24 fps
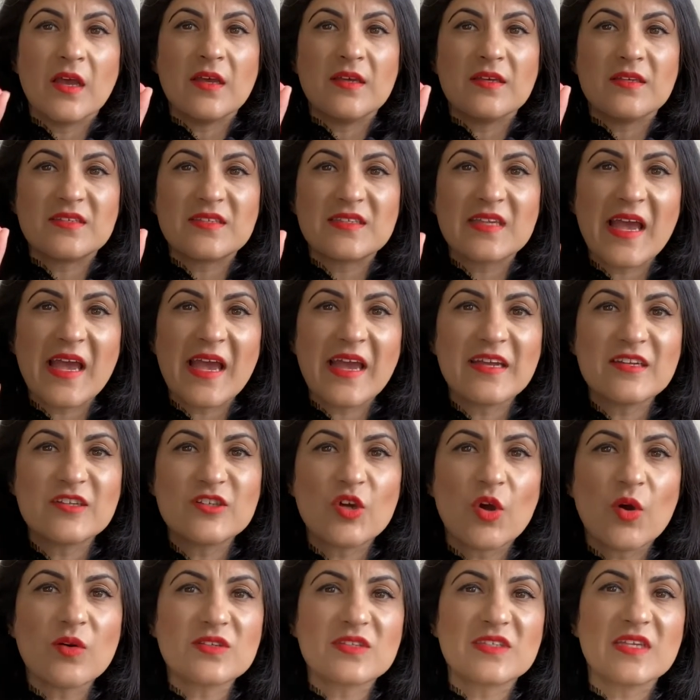saying
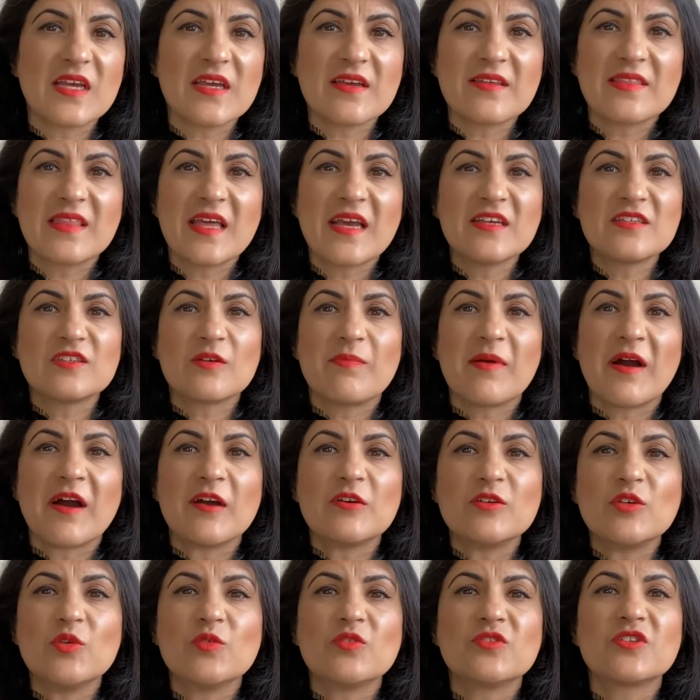toxic things
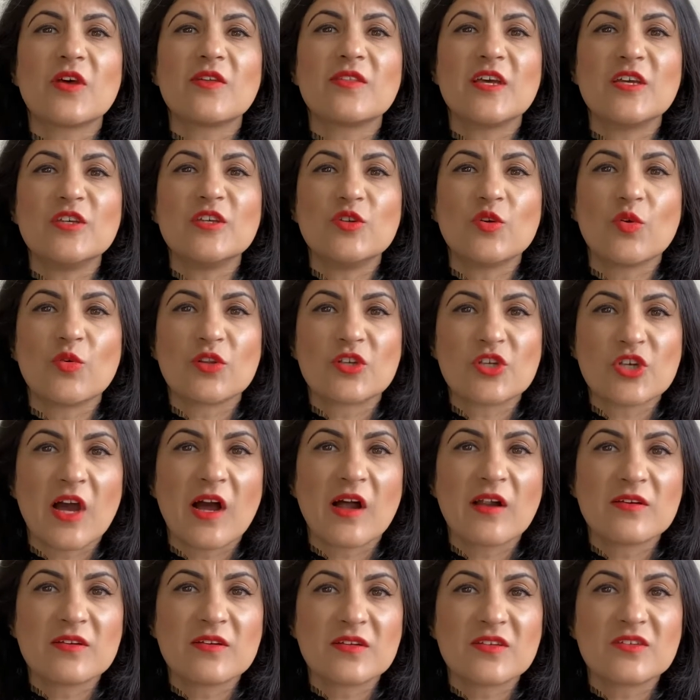about you so that your
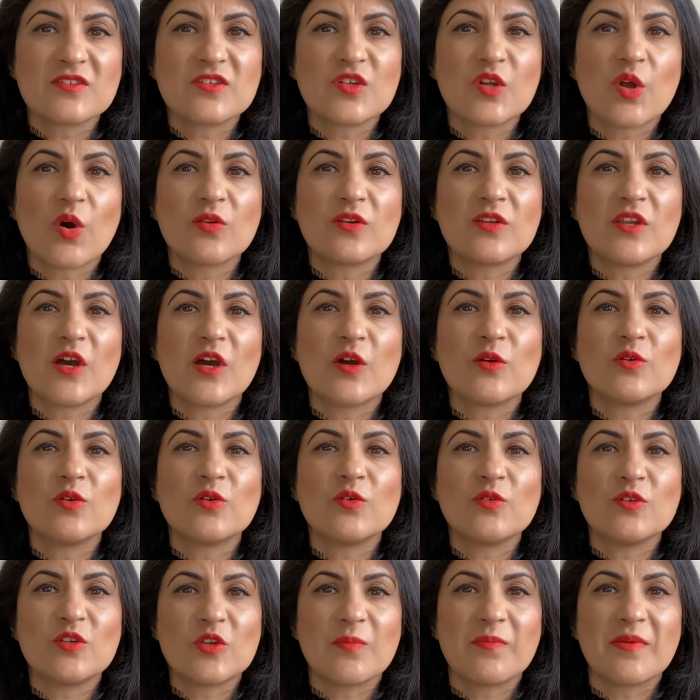child does not know
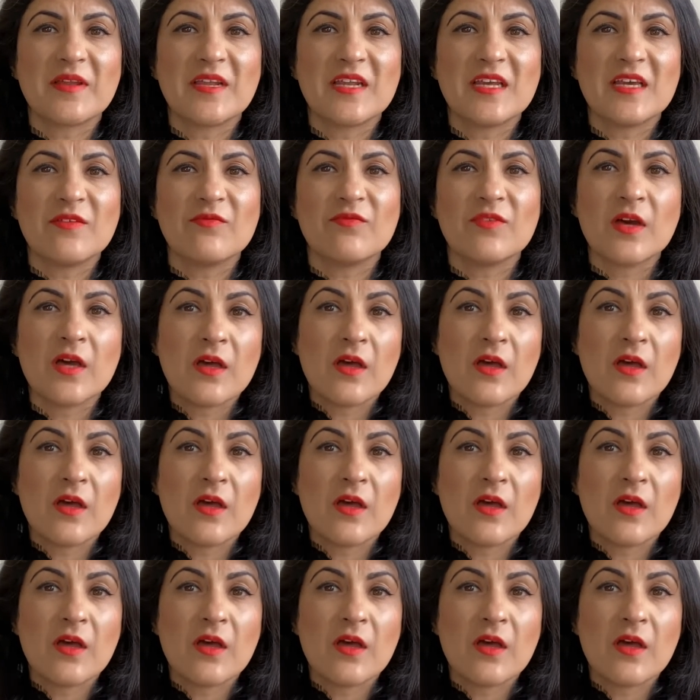who to believe.